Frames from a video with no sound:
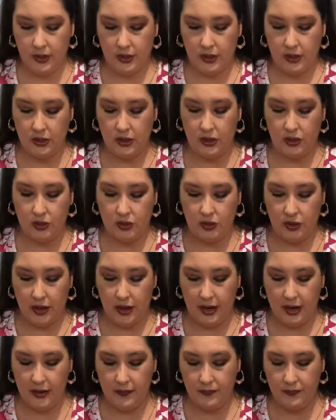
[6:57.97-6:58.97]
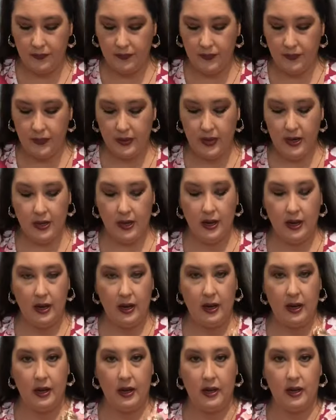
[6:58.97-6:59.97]
You just dry it.
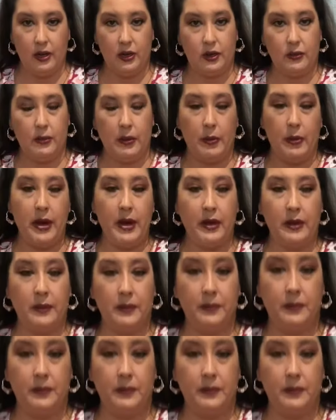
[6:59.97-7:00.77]
And there's my ring.